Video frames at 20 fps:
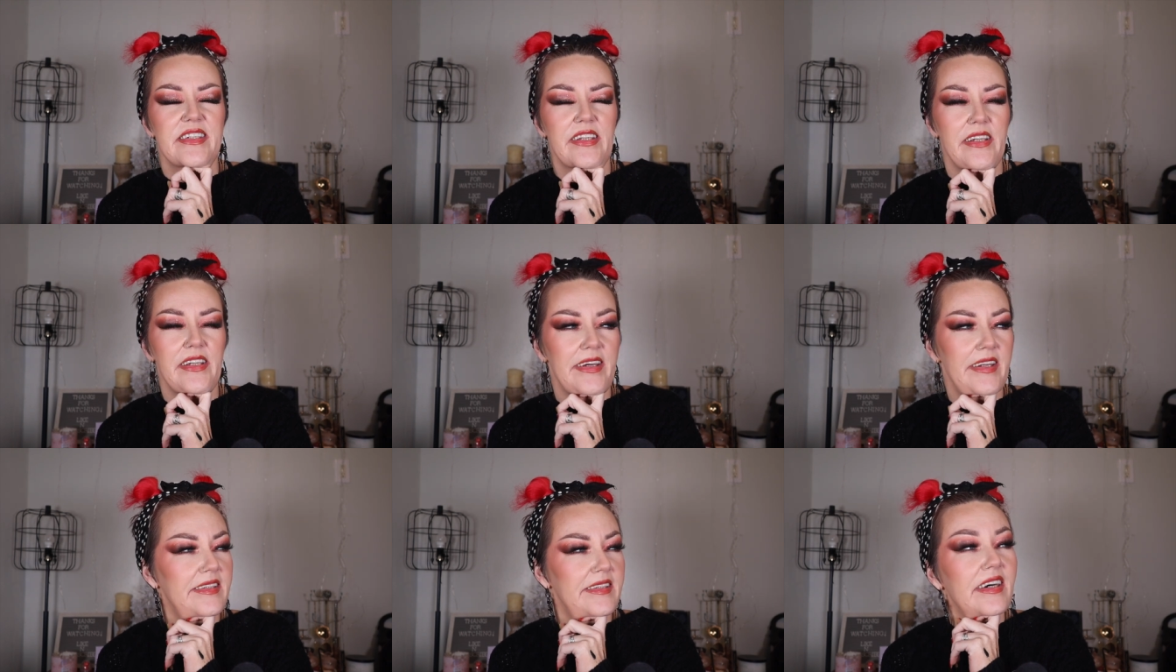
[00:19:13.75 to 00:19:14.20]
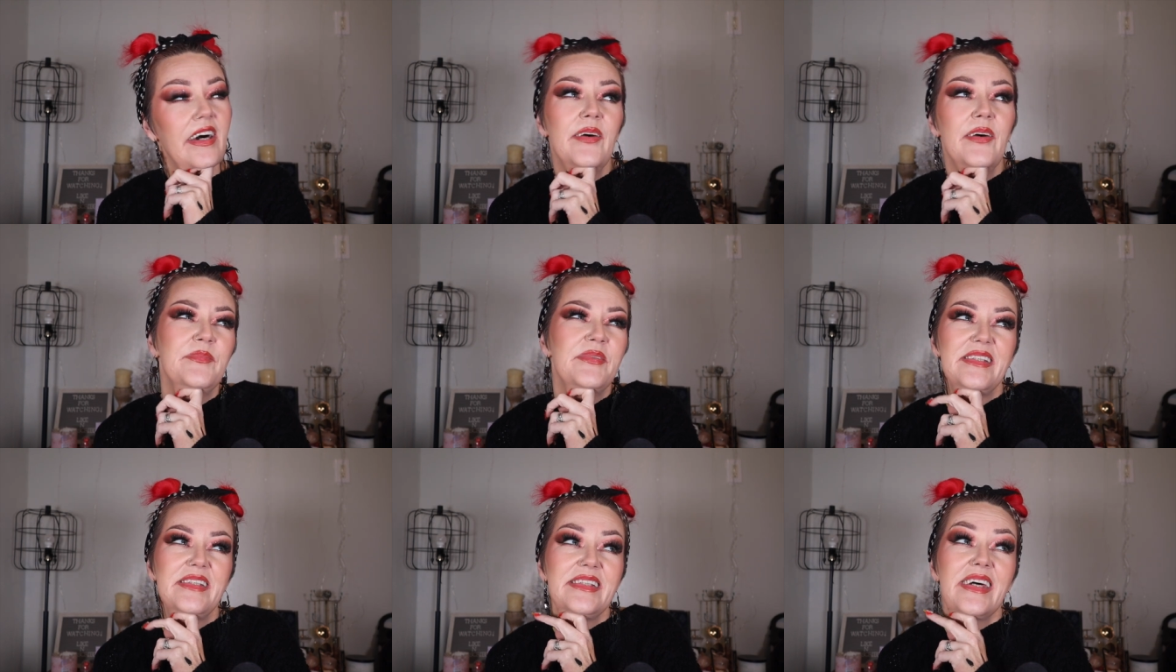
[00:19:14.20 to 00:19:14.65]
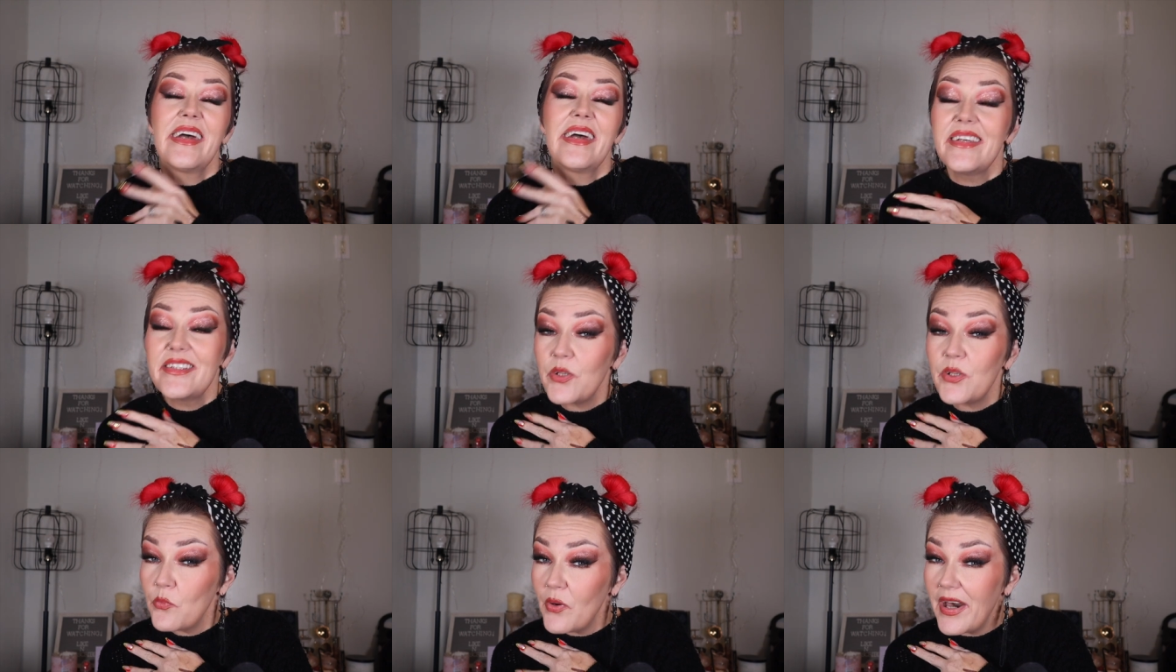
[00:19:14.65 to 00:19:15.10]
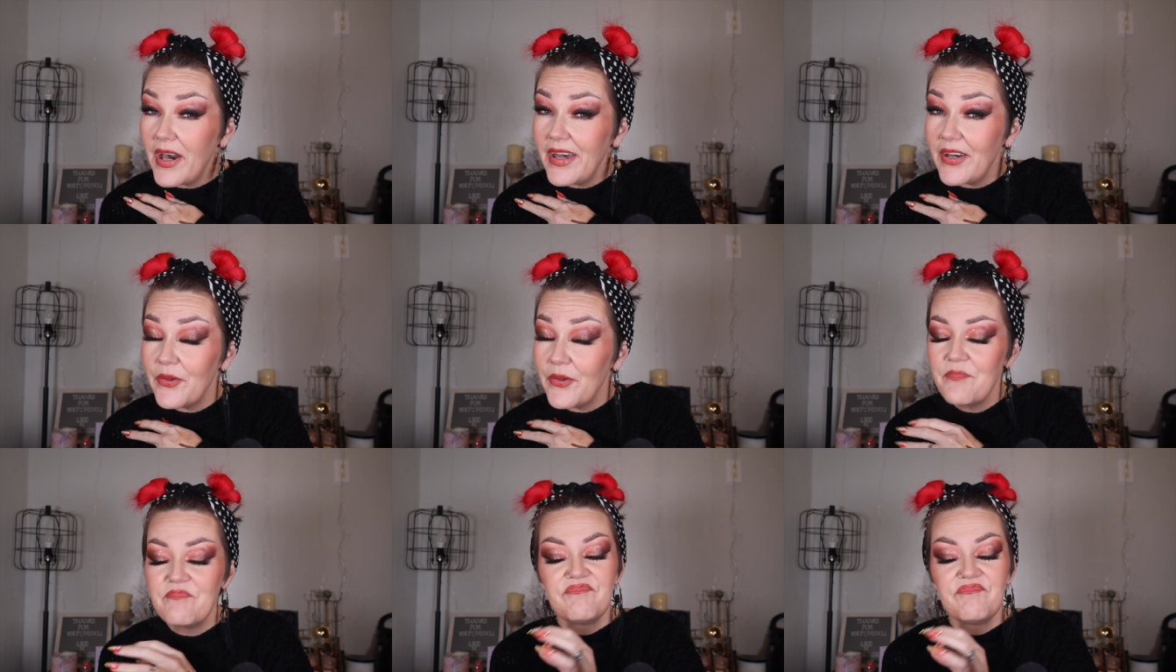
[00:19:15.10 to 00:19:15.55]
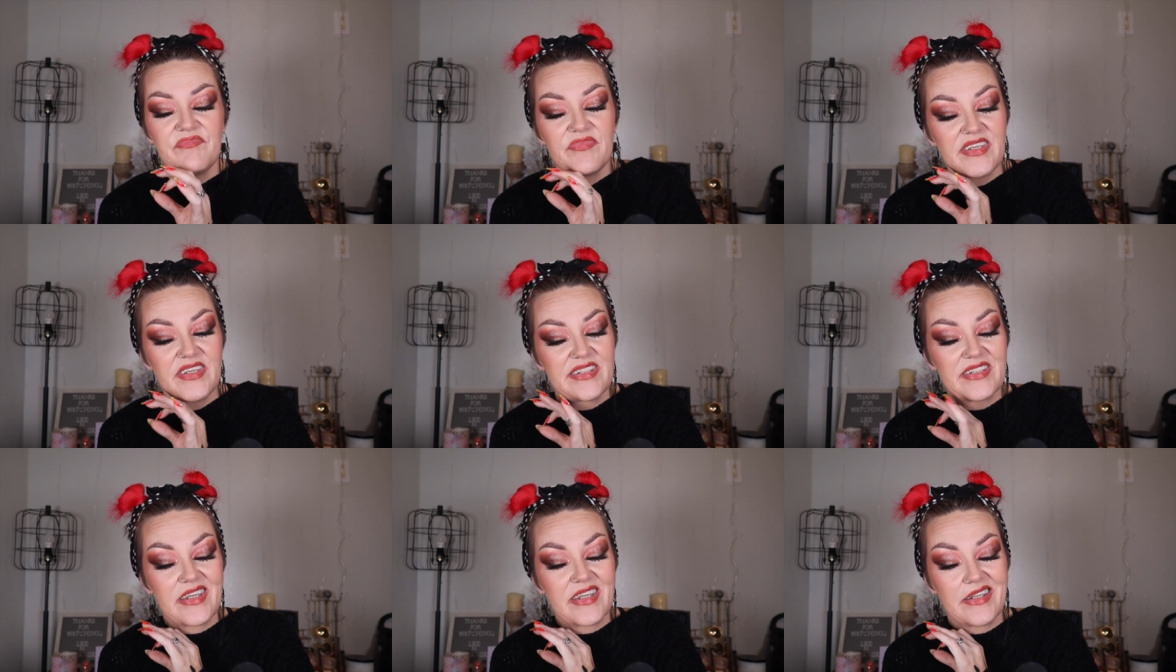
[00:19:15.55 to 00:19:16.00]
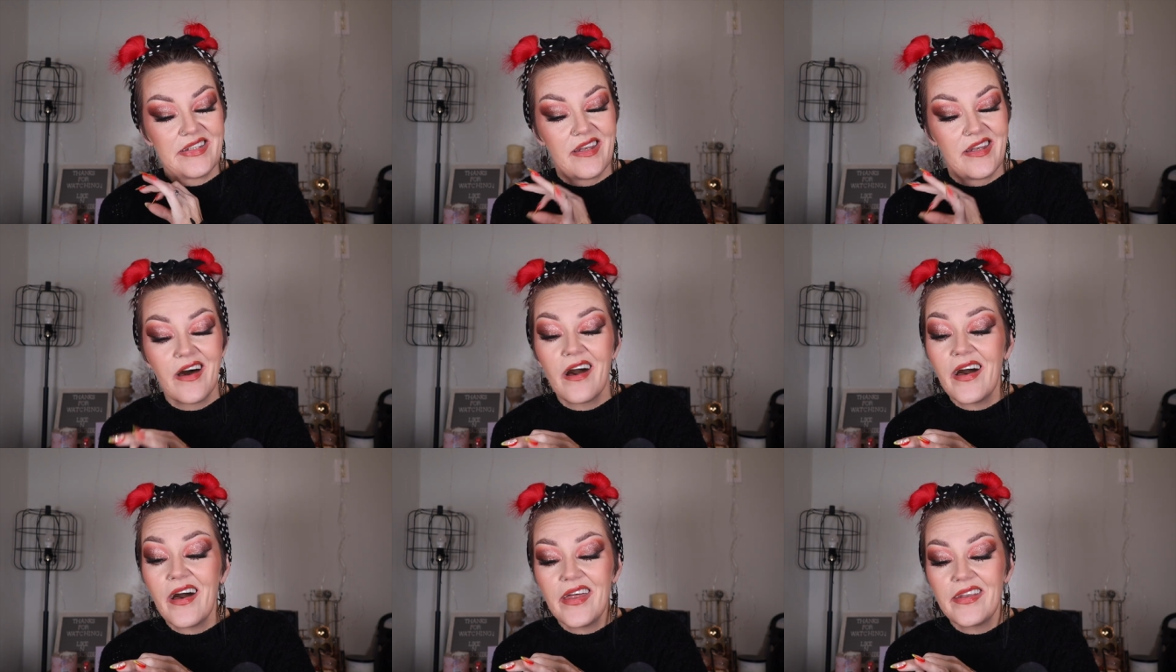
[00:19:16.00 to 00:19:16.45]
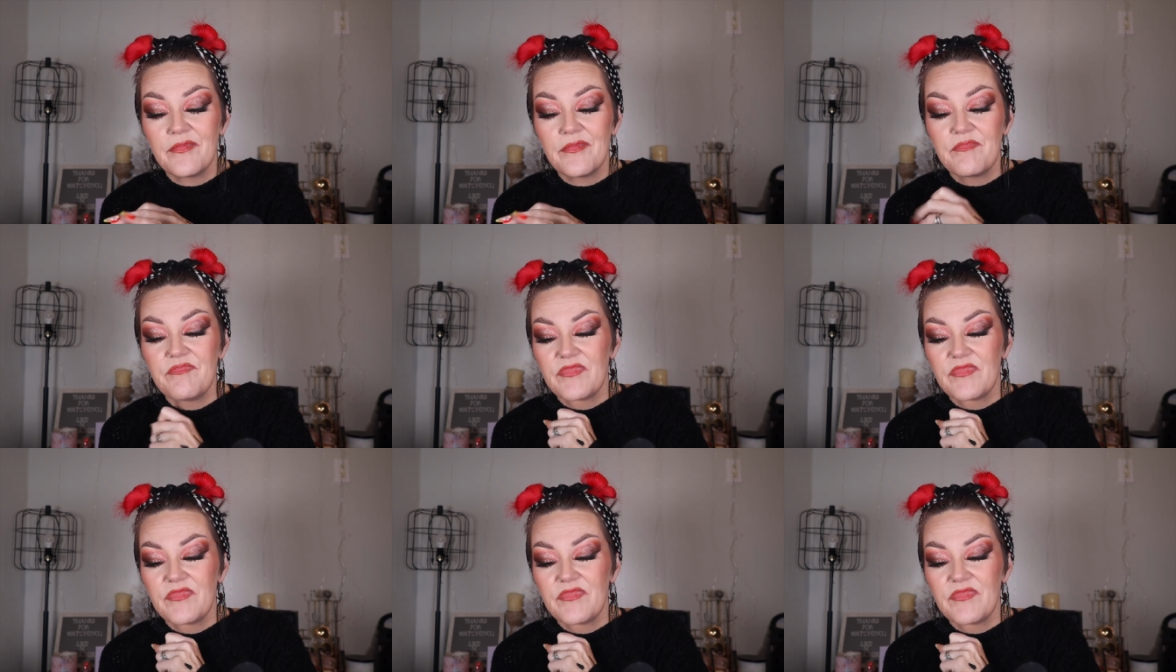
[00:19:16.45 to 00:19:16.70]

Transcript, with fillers: A lot of times it takes a while. This did not.